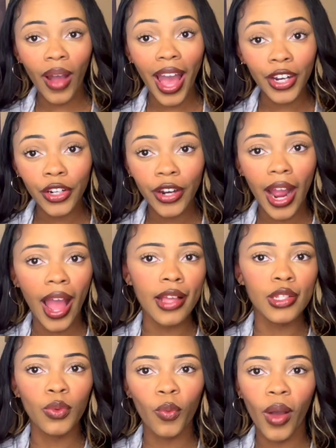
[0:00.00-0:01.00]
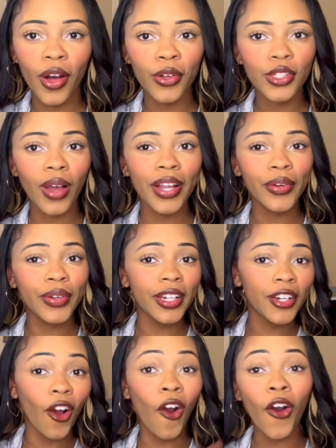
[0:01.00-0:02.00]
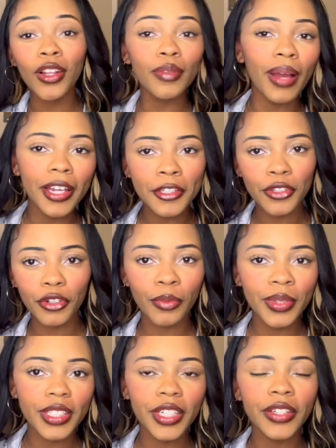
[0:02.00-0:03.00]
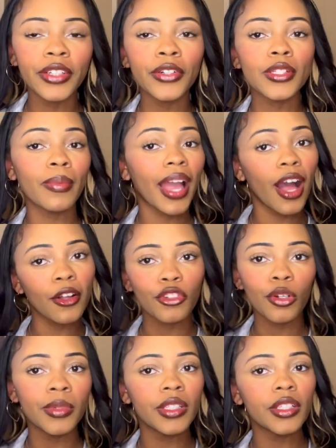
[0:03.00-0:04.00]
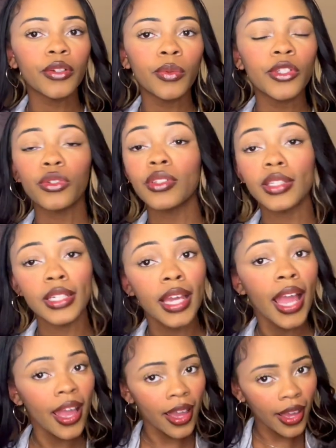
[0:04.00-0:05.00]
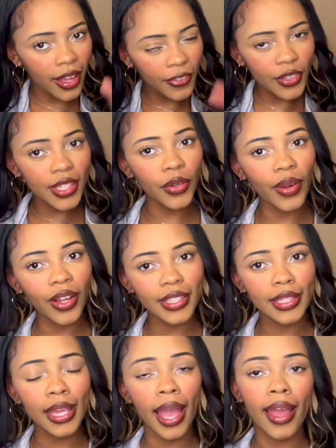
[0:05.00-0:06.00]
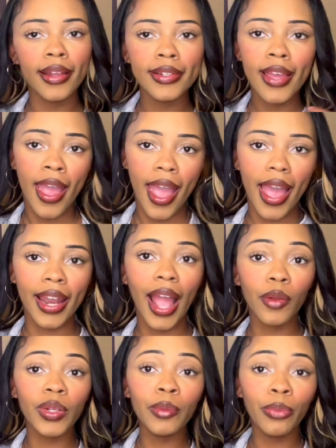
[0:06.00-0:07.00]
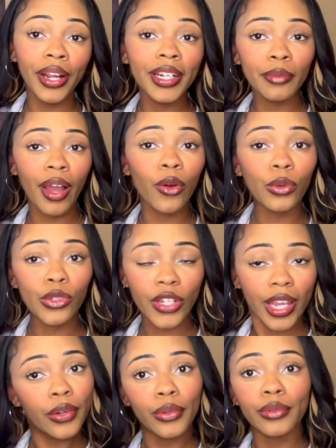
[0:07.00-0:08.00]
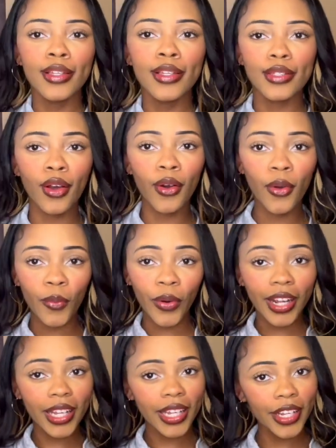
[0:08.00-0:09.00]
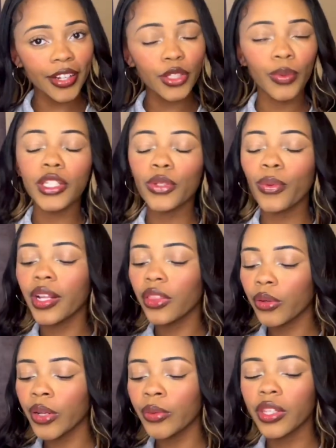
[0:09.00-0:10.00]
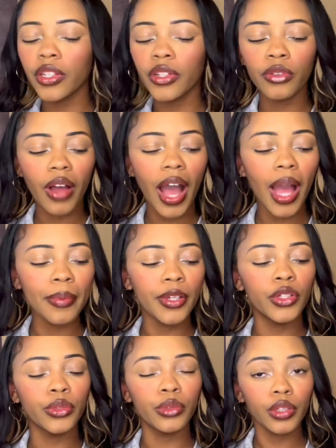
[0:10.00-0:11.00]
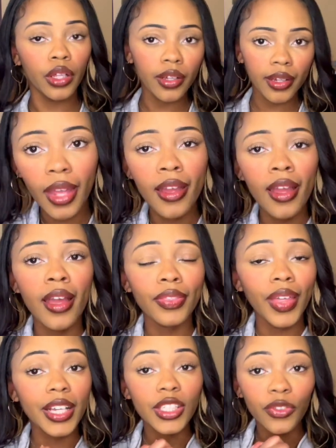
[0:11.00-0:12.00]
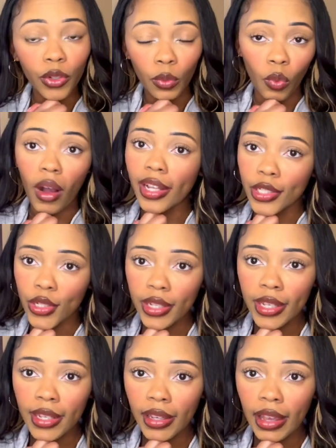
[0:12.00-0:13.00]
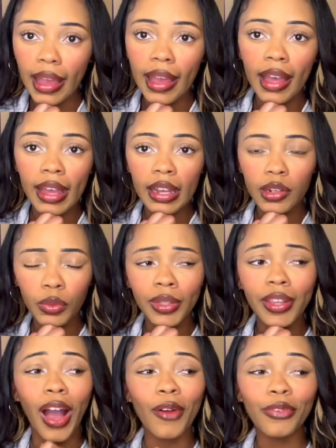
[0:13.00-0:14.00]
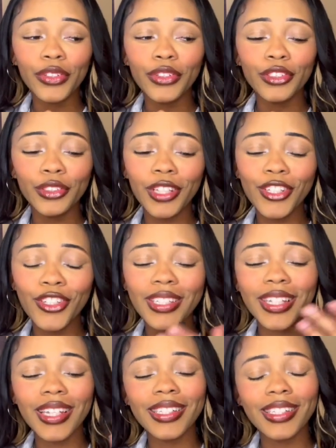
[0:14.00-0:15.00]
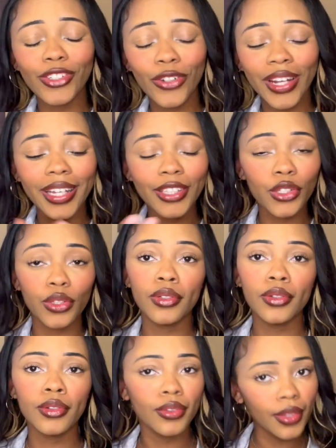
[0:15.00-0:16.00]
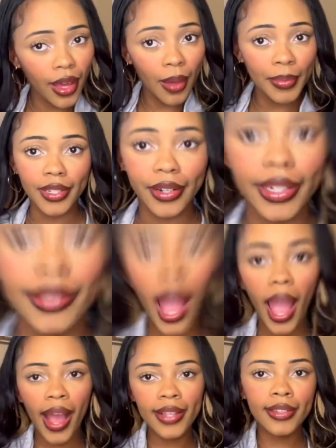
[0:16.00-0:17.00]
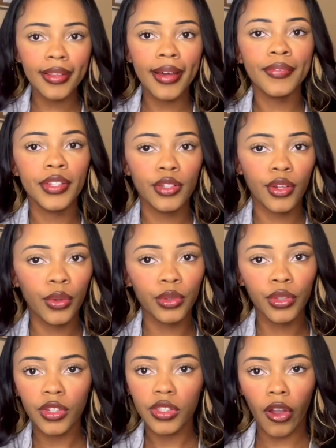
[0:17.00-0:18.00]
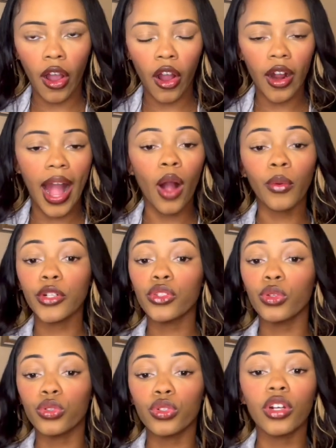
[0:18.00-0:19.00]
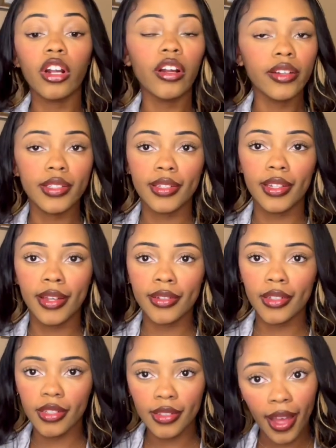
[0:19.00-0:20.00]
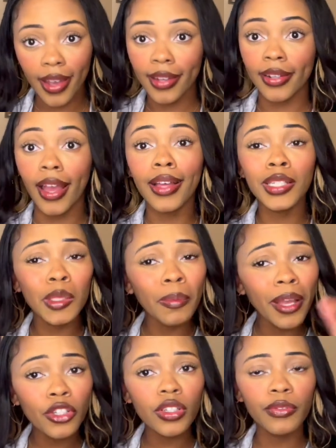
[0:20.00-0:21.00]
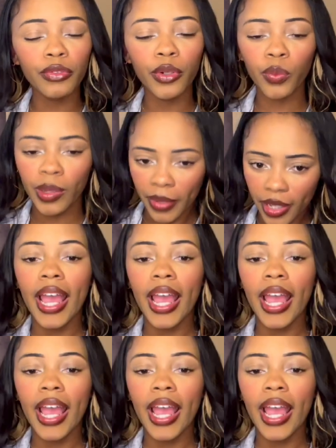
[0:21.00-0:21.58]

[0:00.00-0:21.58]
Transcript: editor as well, so I created all of my intro materials, my outro material, which you'll see if you stick around to the end. And I rebranded my whole channel. So we're here 2023 with vibe, a new look. Thanks for watching. And without further ado, let's just get straight into the commentary. As a lot of us know, looks are our social currency in society, especially for women.